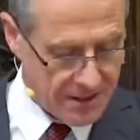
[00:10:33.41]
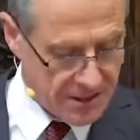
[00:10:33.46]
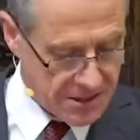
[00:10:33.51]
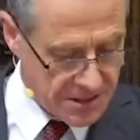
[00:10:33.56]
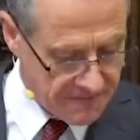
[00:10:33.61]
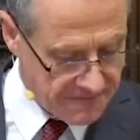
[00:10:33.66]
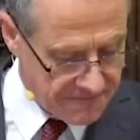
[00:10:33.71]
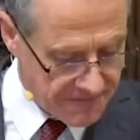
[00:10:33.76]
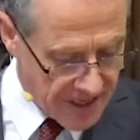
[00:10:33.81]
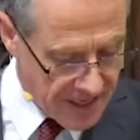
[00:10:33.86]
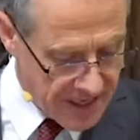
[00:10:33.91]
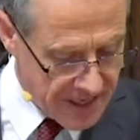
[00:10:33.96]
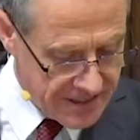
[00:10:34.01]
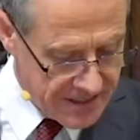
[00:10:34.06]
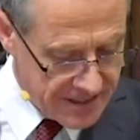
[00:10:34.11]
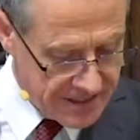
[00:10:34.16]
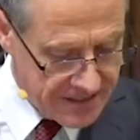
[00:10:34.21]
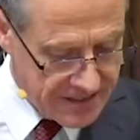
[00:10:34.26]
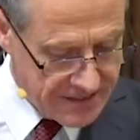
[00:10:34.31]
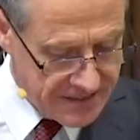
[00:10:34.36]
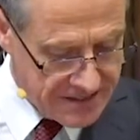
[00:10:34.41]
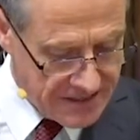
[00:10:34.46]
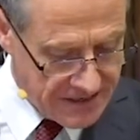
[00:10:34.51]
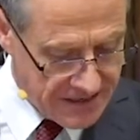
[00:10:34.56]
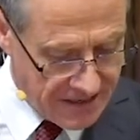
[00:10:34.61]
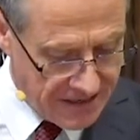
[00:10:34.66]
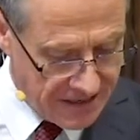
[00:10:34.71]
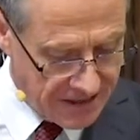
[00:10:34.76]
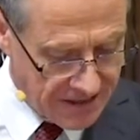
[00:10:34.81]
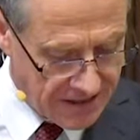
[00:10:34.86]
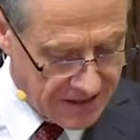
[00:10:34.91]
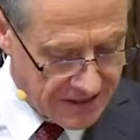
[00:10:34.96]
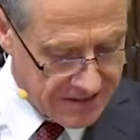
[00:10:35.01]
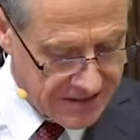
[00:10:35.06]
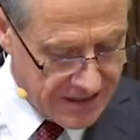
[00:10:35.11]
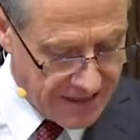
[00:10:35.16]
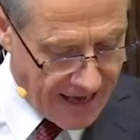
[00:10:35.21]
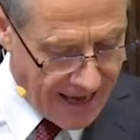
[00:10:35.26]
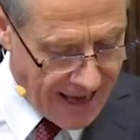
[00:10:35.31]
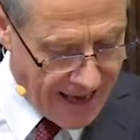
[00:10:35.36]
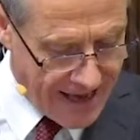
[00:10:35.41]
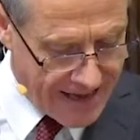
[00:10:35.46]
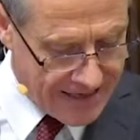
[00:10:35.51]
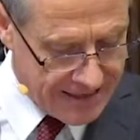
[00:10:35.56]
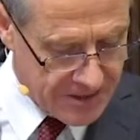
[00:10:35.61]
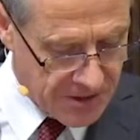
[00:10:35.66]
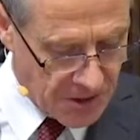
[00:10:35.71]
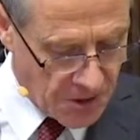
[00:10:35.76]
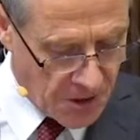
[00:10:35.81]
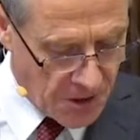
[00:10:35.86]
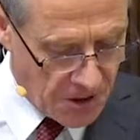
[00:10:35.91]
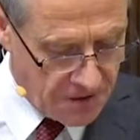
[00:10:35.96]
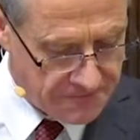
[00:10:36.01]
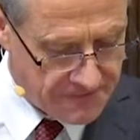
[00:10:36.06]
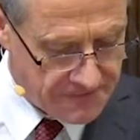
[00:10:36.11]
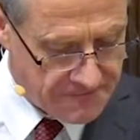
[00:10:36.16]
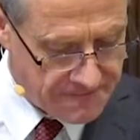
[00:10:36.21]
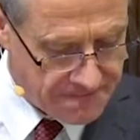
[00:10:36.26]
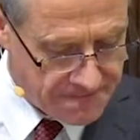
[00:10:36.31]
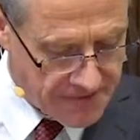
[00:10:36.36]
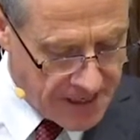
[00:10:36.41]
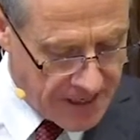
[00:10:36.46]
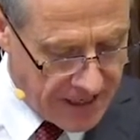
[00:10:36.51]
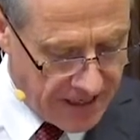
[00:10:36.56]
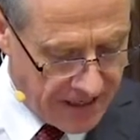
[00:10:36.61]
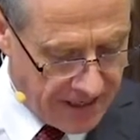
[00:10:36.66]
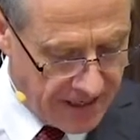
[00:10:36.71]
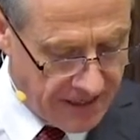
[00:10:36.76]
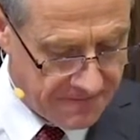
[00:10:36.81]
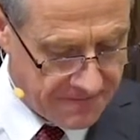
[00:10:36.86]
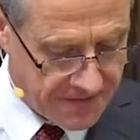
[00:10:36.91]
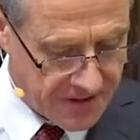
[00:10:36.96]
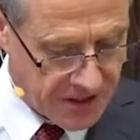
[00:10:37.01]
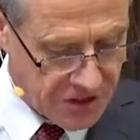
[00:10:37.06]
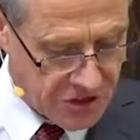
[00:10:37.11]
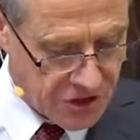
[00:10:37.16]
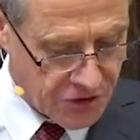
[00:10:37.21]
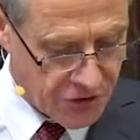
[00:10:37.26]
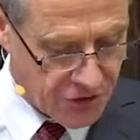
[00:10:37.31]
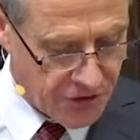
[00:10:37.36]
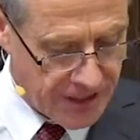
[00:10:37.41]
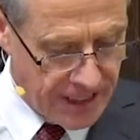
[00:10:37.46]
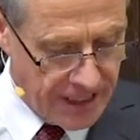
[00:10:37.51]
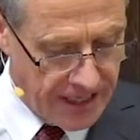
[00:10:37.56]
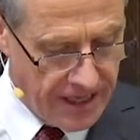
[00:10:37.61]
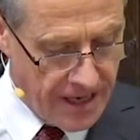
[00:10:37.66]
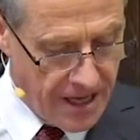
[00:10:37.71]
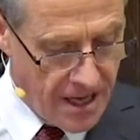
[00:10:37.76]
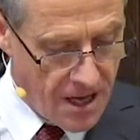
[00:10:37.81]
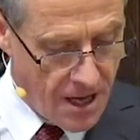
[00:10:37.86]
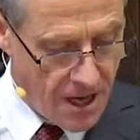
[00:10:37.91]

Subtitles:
divided tongues as of fire, verse 3,